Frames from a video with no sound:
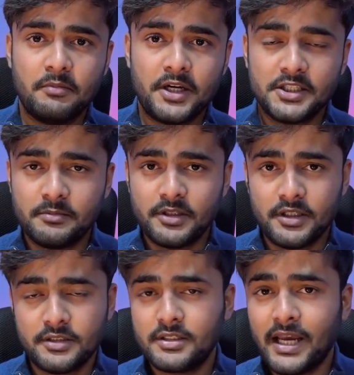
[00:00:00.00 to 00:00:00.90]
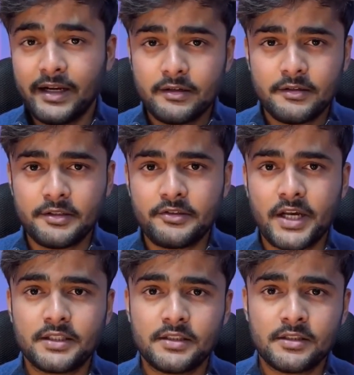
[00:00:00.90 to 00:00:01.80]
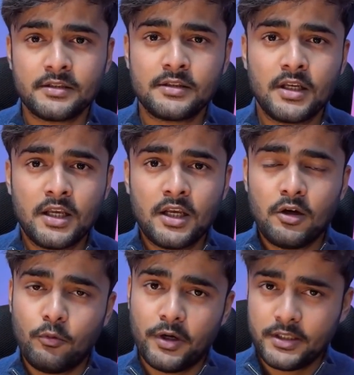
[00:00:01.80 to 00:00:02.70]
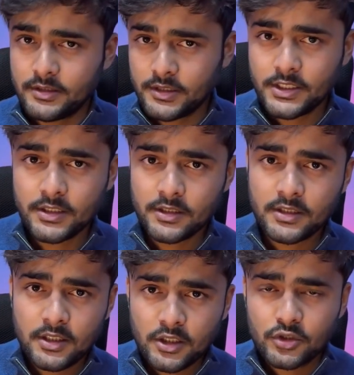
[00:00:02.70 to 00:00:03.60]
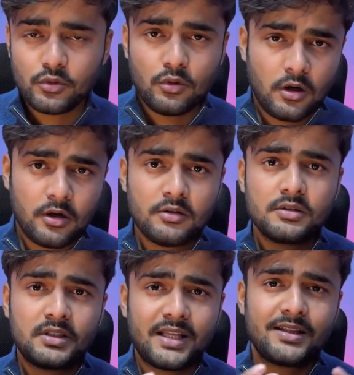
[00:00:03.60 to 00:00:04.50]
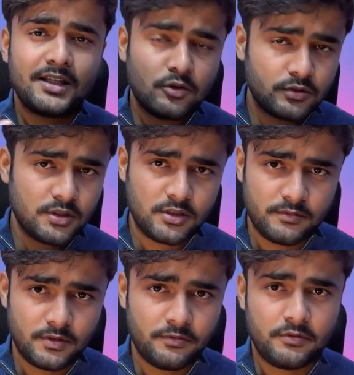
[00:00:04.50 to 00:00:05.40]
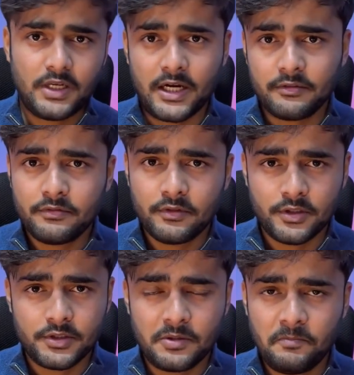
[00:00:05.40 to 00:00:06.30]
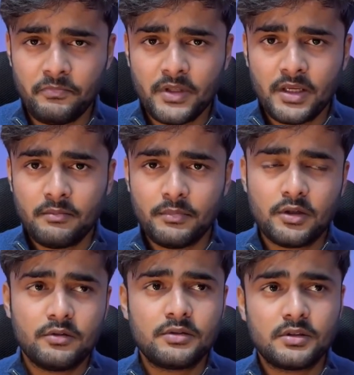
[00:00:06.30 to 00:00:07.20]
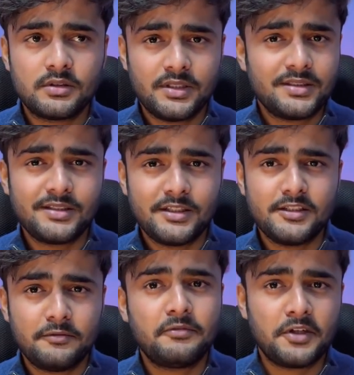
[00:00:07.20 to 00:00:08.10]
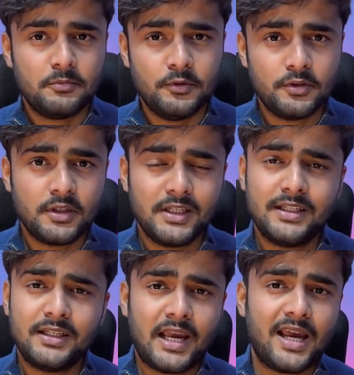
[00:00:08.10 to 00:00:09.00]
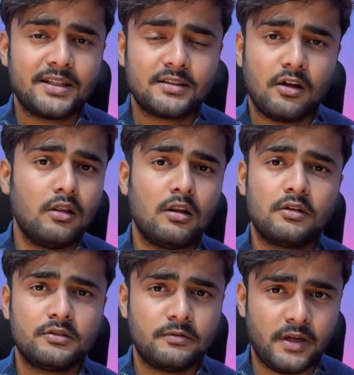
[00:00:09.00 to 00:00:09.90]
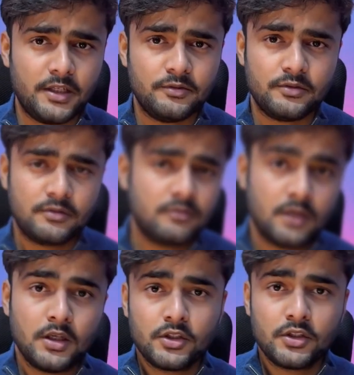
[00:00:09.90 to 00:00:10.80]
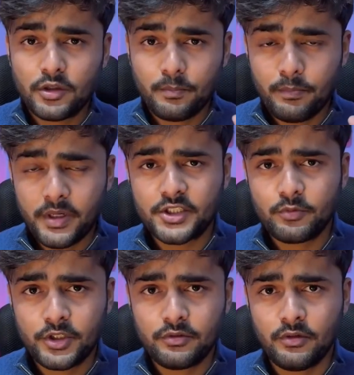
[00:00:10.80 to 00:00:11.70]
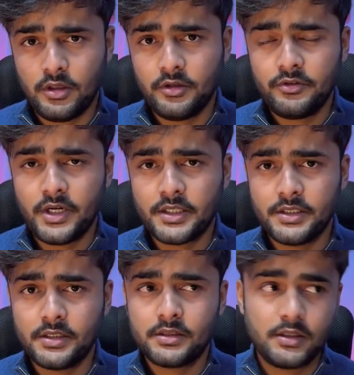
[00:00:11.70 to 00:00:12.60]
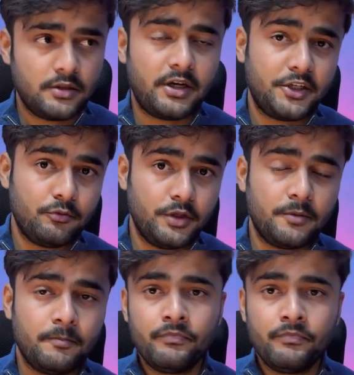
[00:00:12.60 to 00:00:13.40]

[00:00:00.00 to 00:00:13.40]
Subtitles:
management things handle in React.js, what is Redux. So understand the ecosystems of React first, because since it is a framework, it adds a lot of values. So the best way to learn React.js in the right way,